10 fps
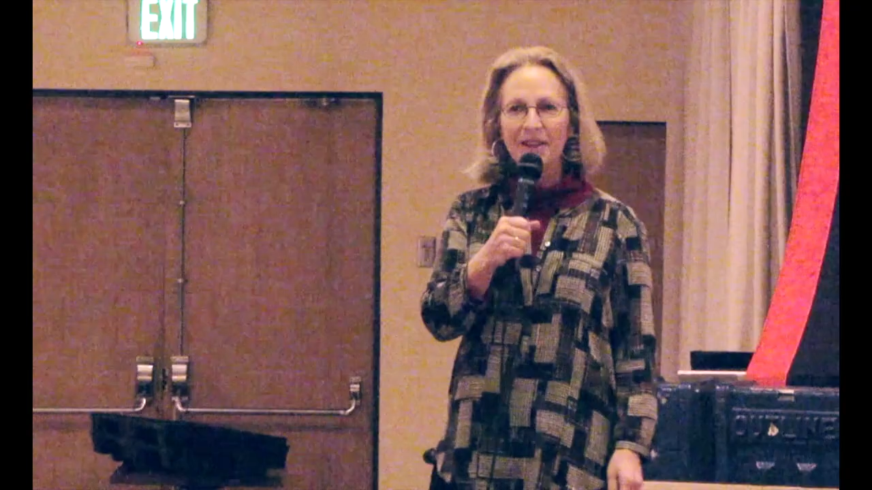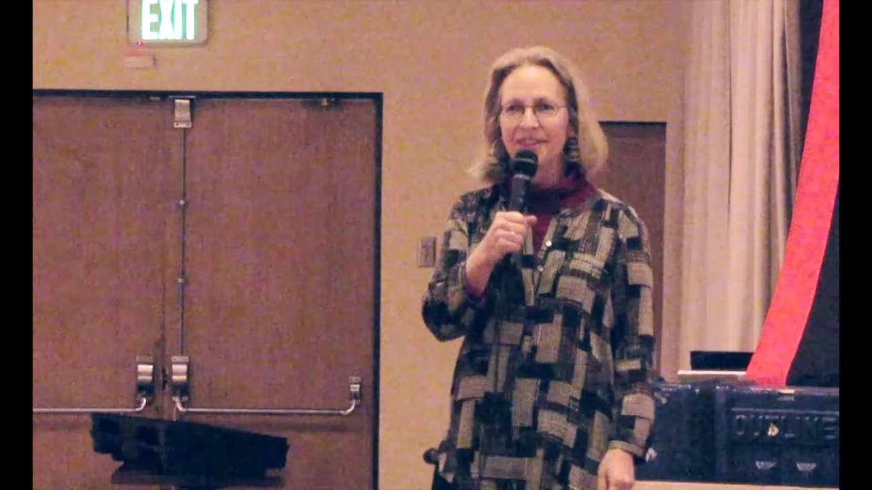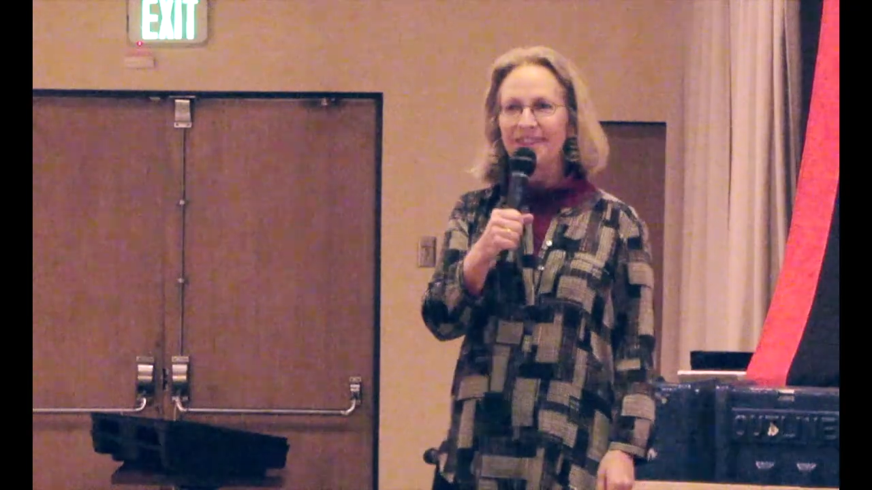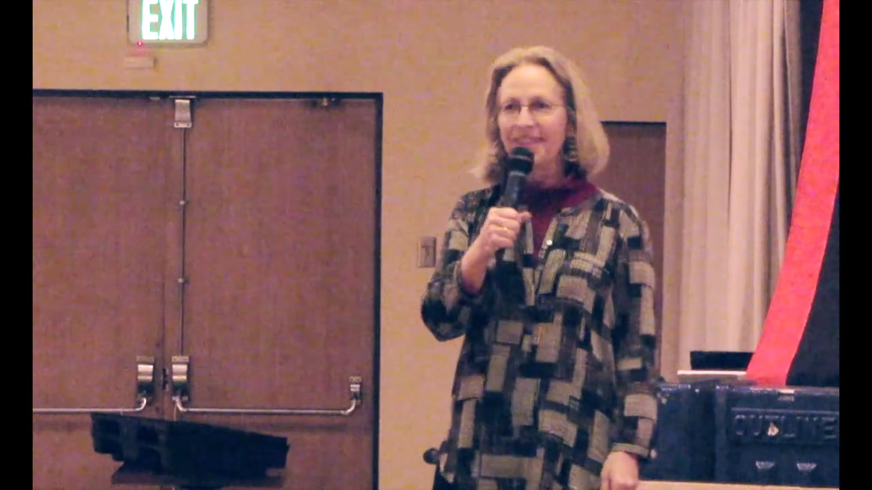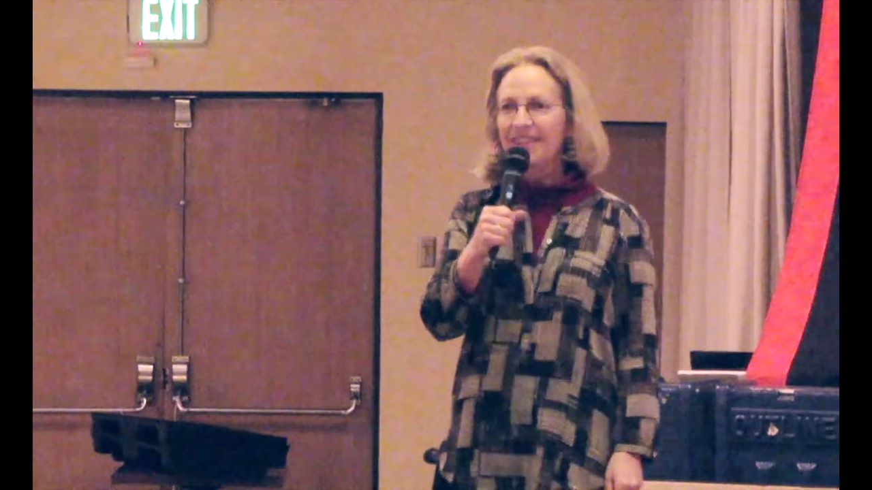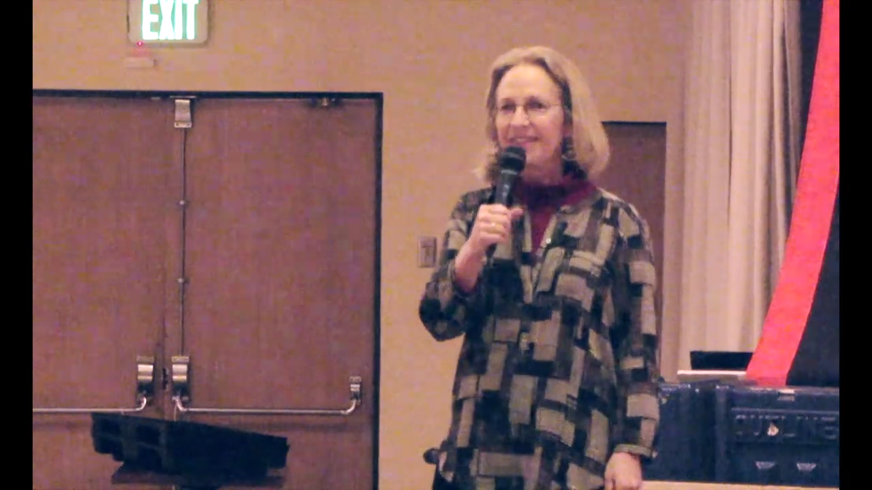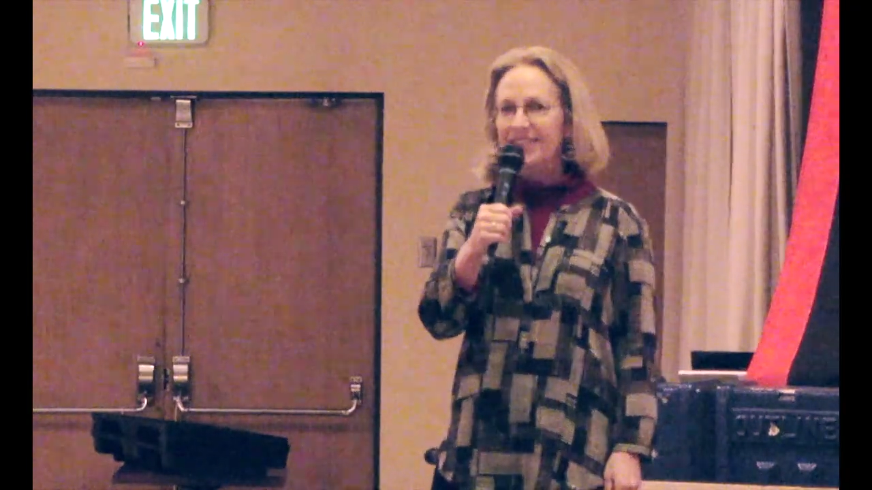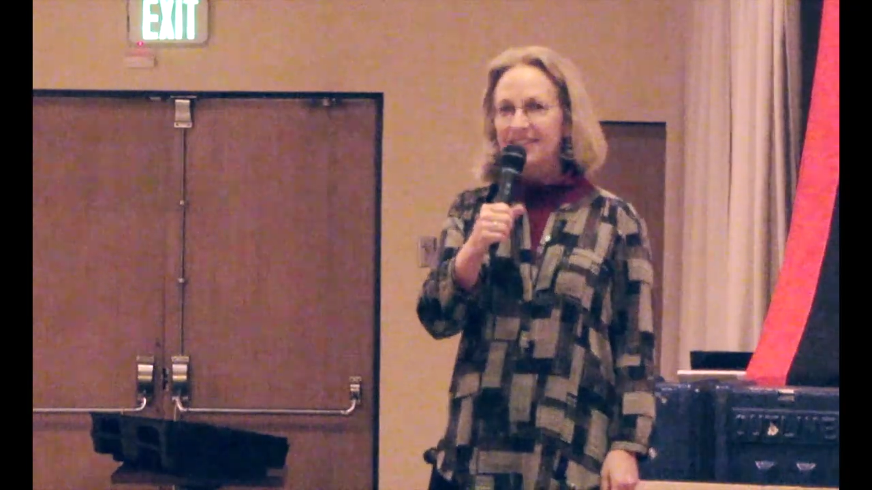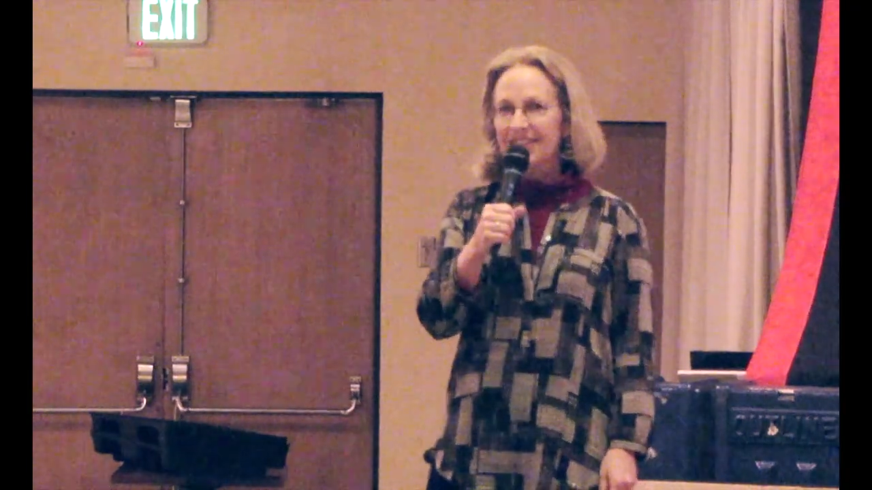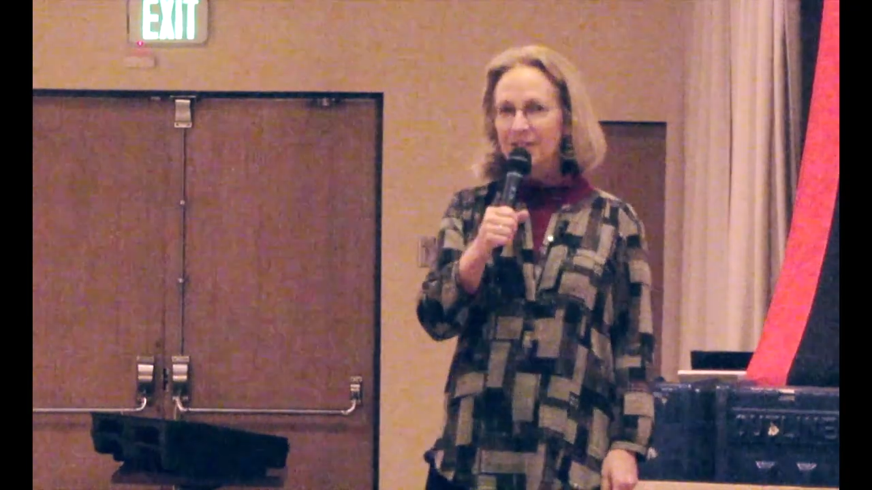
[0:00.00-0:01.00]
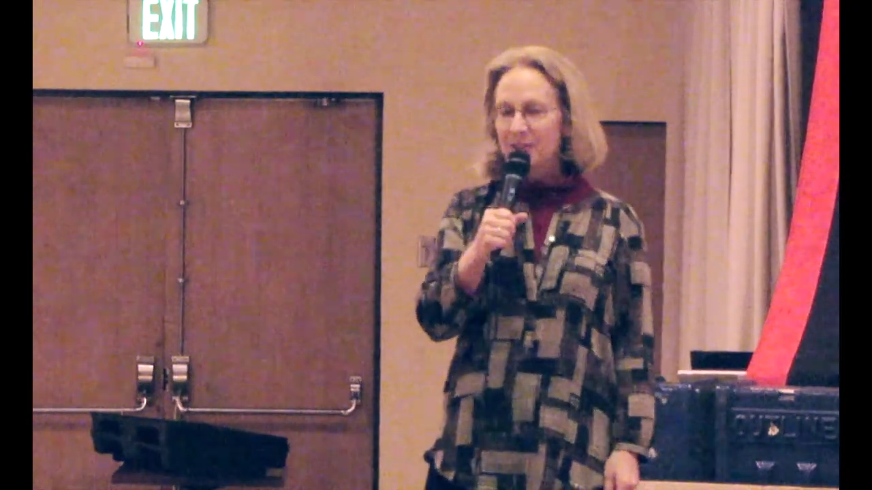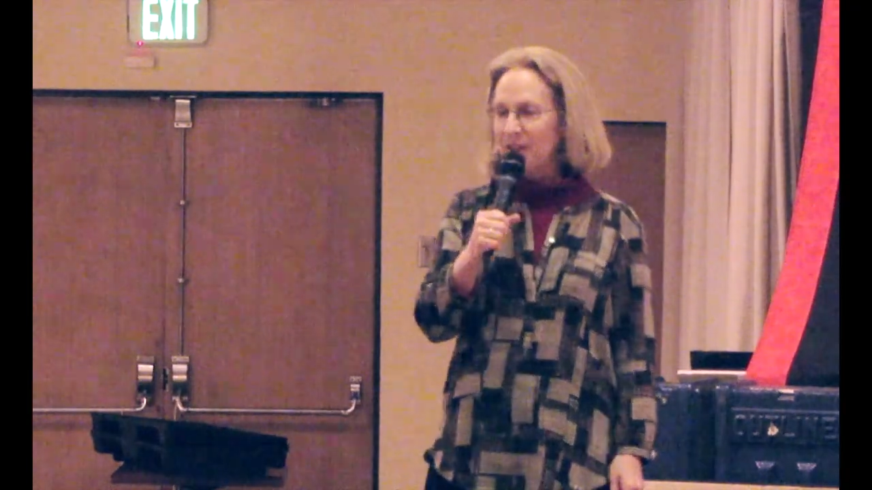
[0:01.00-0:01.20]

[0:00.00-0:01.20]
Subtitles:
Like, next